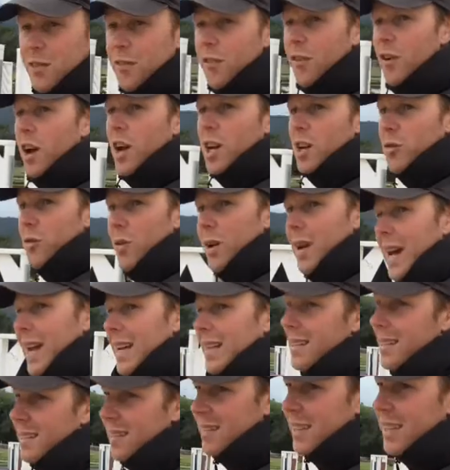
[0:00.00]
first
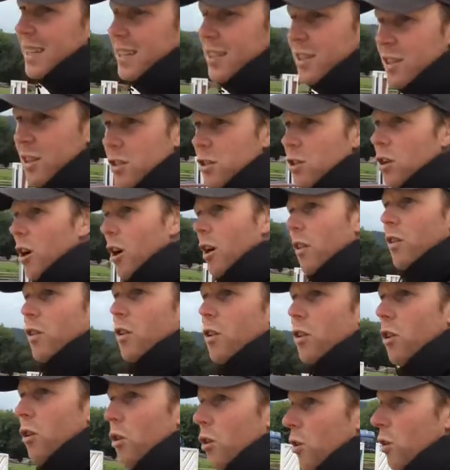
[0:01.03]
related distance on the
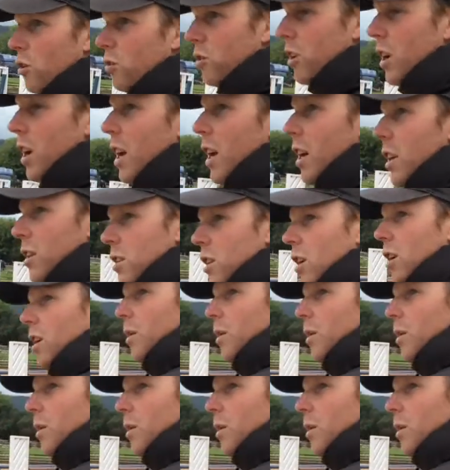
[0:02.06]
course, so you're